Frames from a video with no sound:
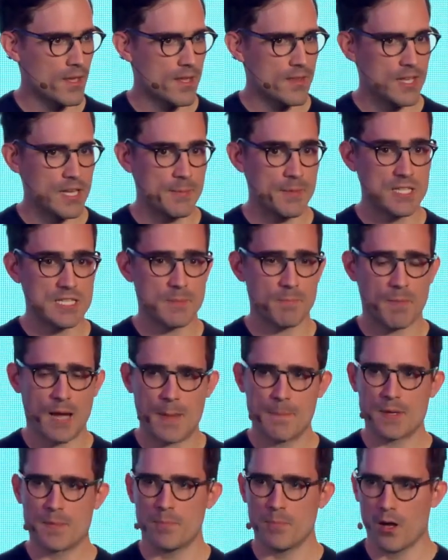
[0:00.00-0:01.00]
then it means it
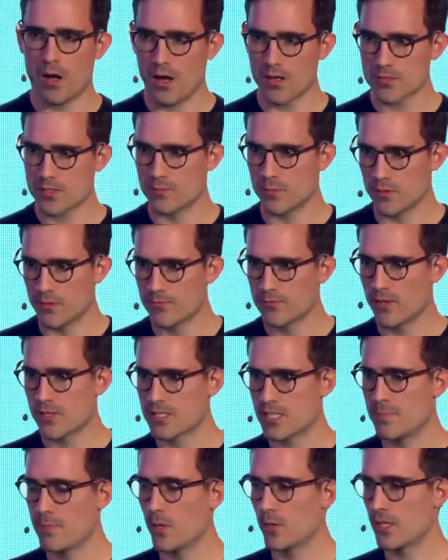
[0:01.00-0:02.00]
might be possible for us
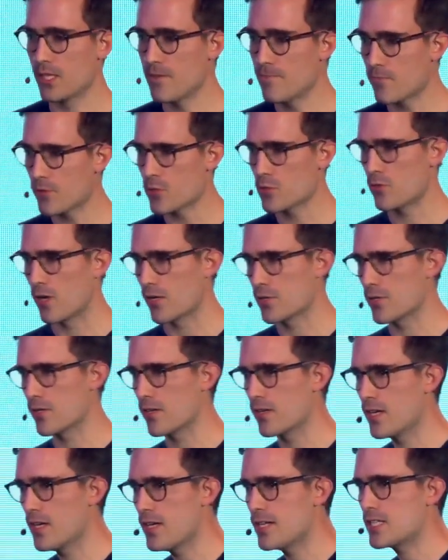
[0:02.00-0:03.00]
to build
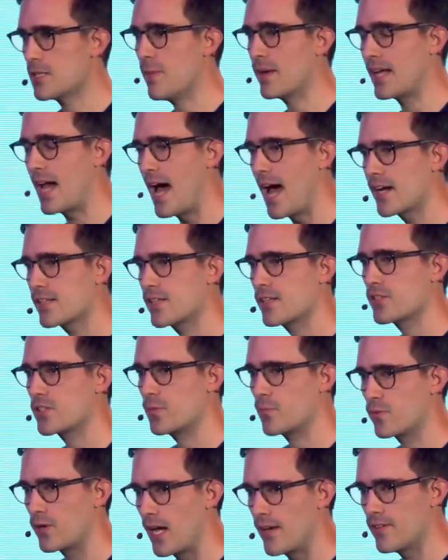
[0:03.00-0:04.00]
infrastructure to make access
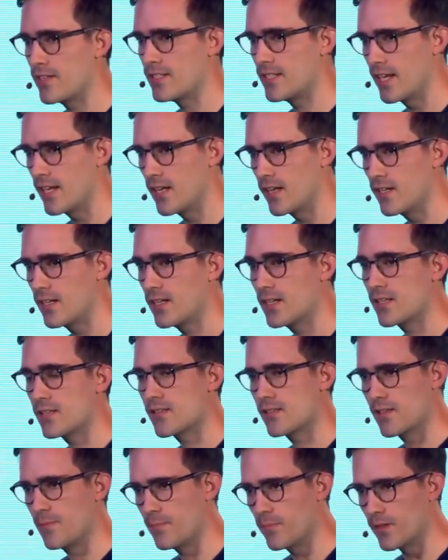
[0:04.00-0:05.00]
to private data
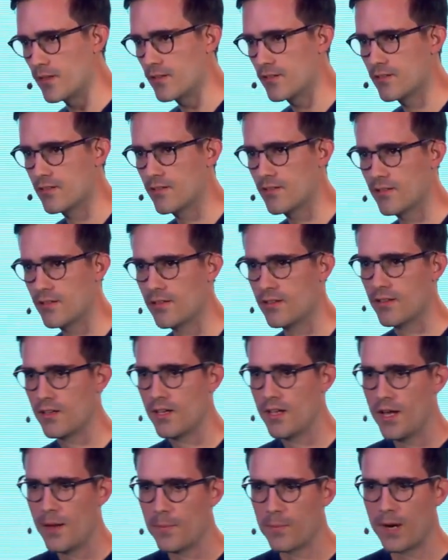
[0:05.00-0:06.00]
simpler.
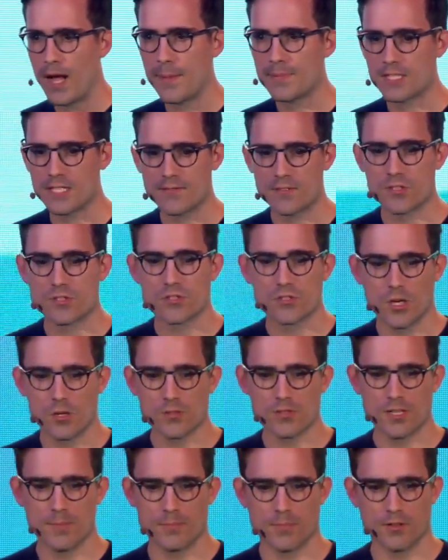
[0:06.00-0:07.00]
Perhaps even so
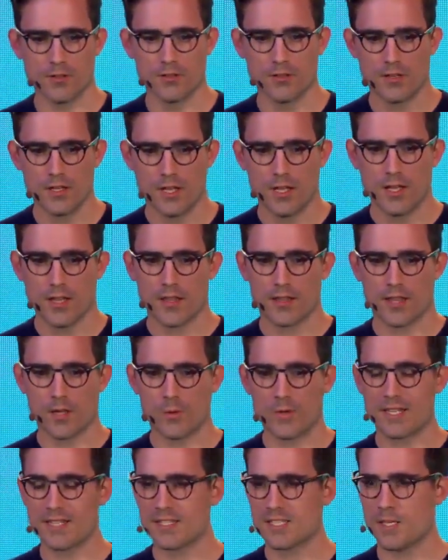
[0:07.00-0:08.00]
simple that
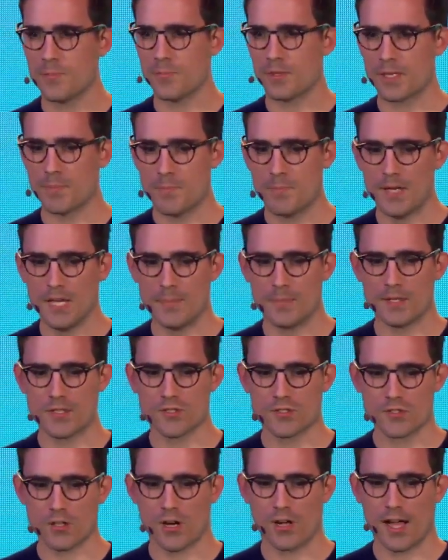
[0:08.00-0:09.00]
we can simply pip
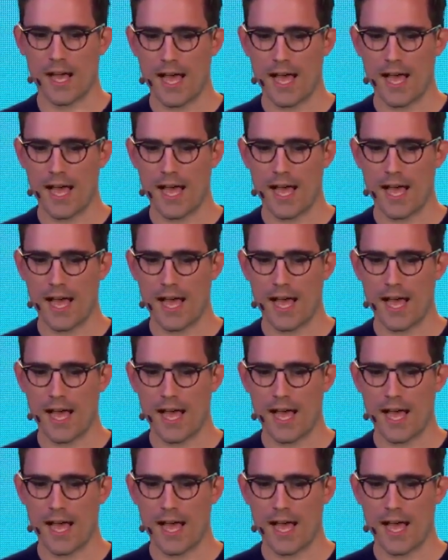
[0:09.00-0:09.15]
install